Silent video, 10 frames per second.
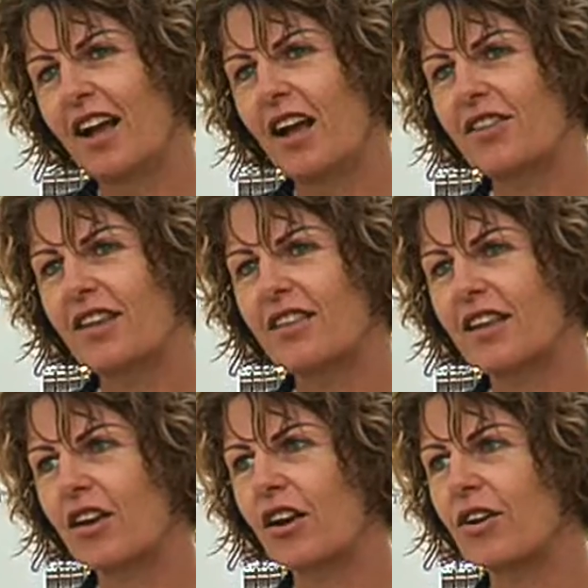I think
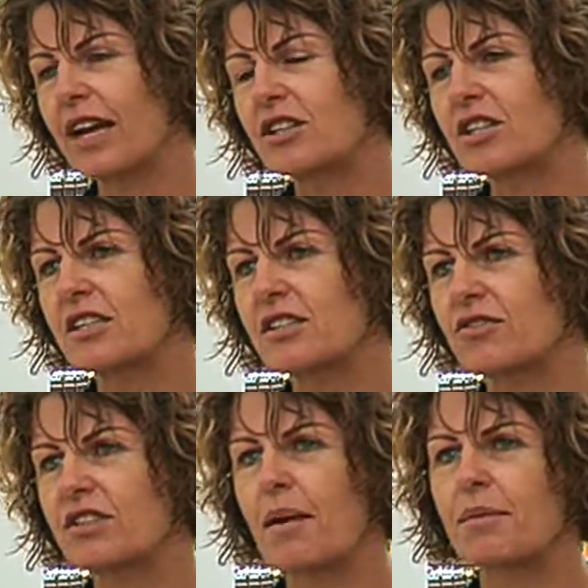they're going to actually sort
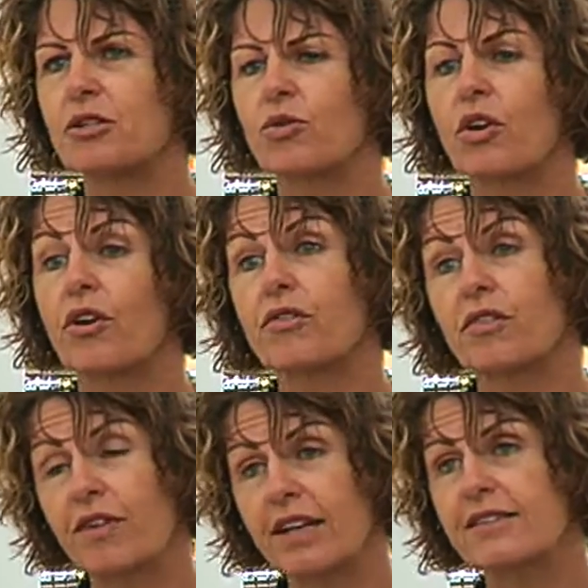of tap into a lot of
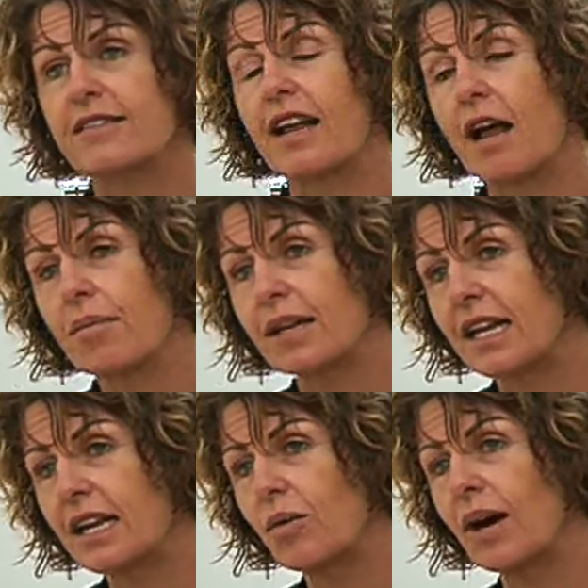events that are happening
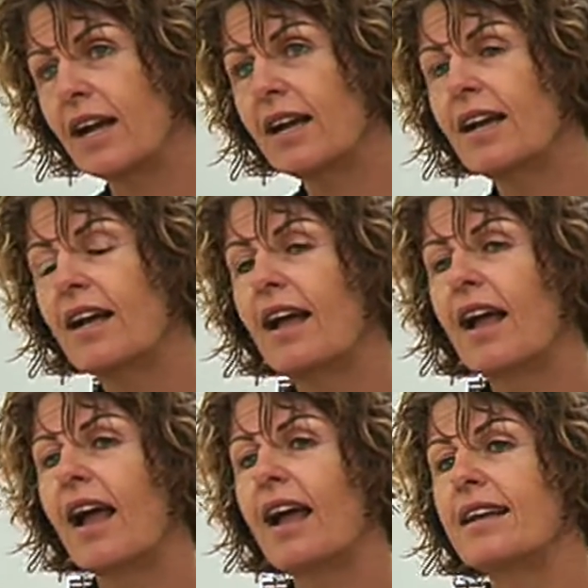anyway
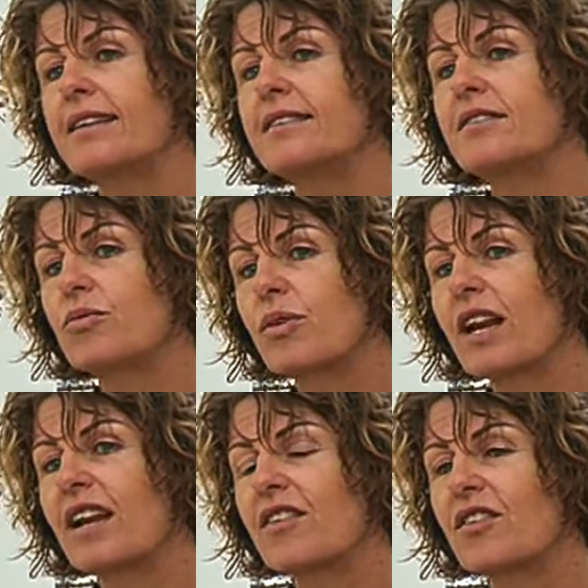and
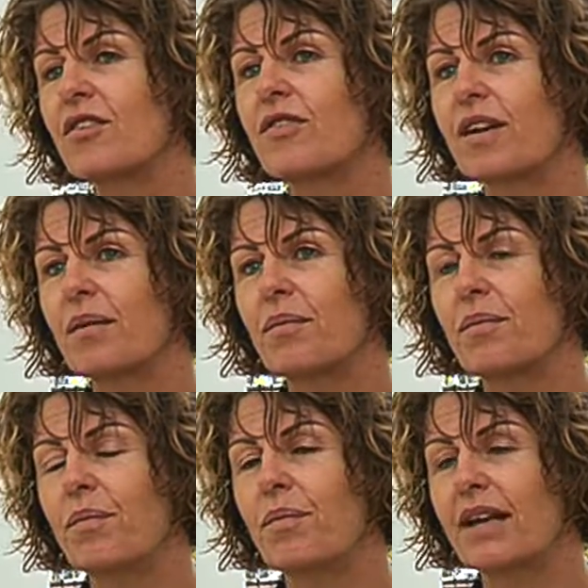really sort
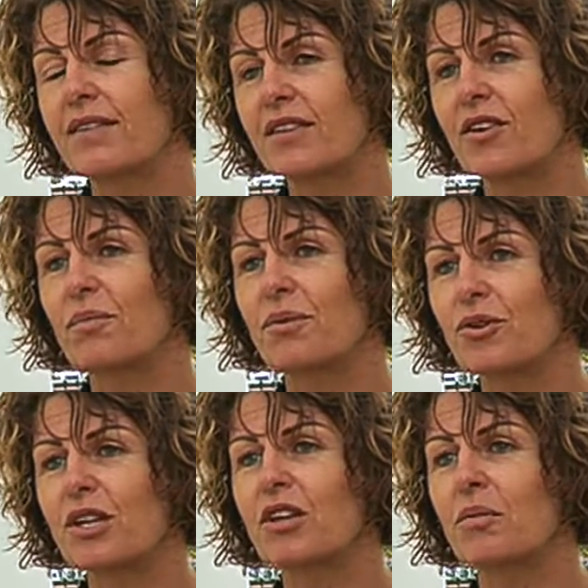of base it on
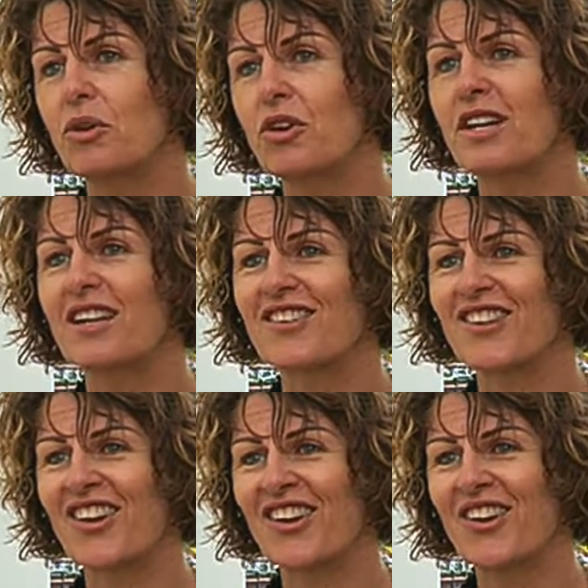building community.
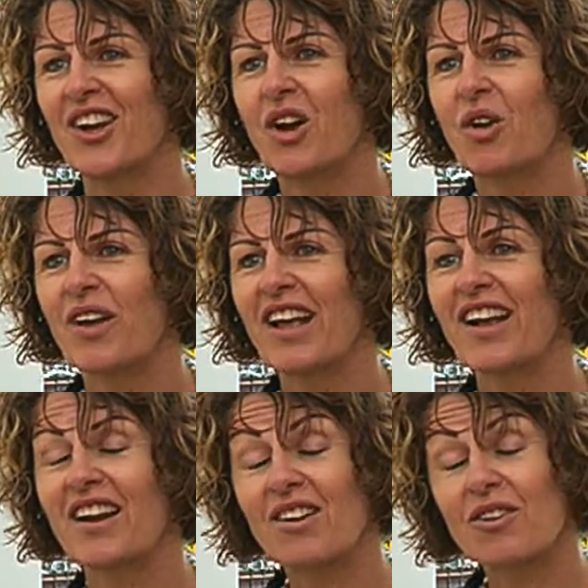So
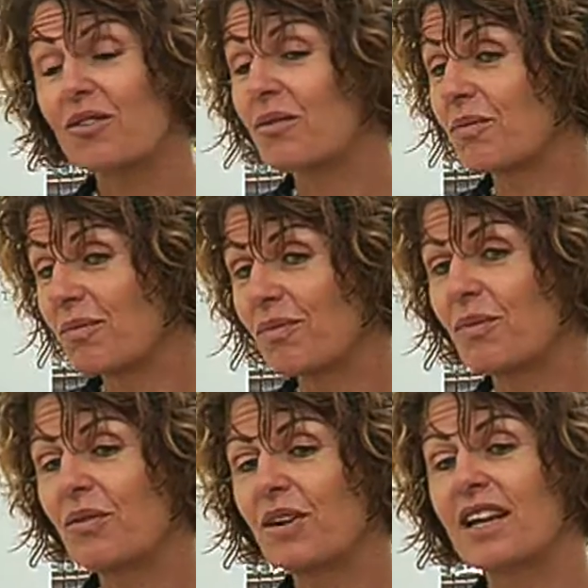yeah, look,
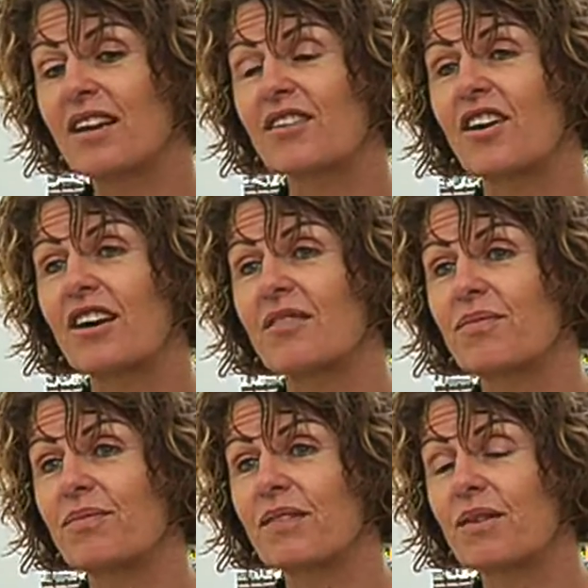we're really excited.
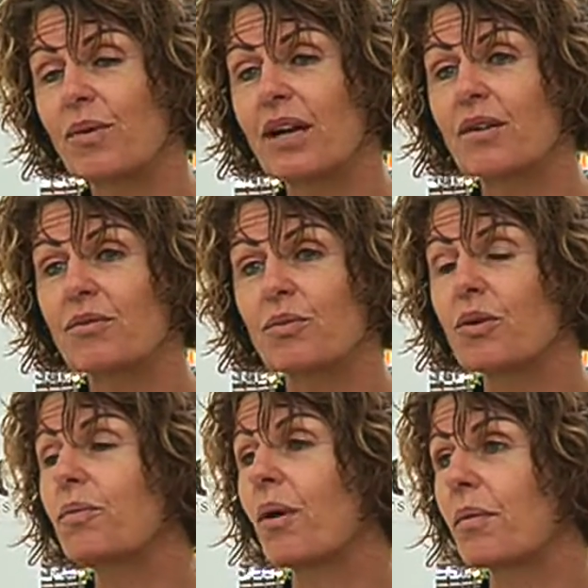we
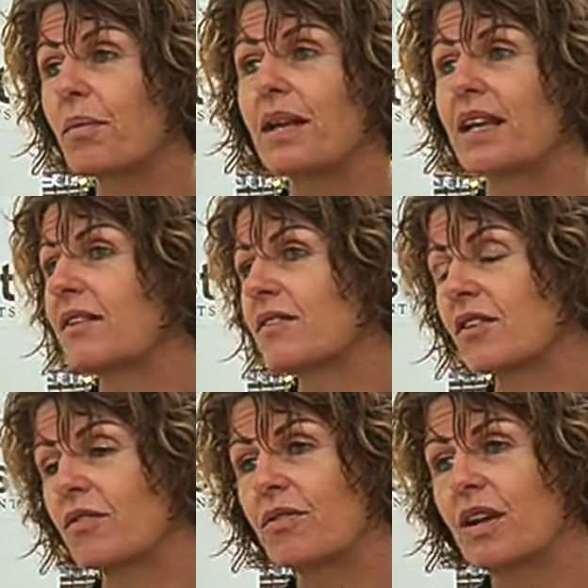will probably
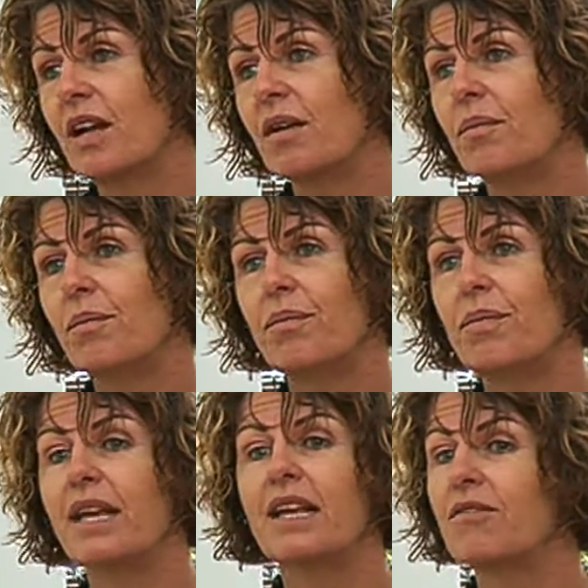sort of be